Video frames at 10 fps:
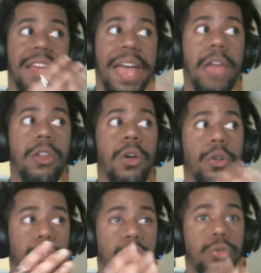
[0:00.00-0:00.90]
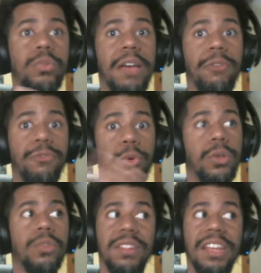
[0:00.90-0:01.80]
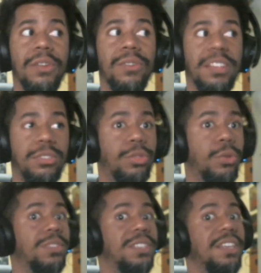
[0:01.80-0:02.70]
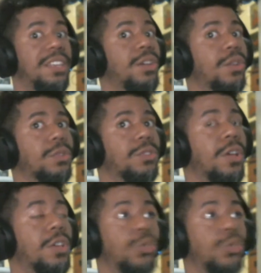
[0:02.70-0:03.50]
add on to that 4 years later, that's 13 years.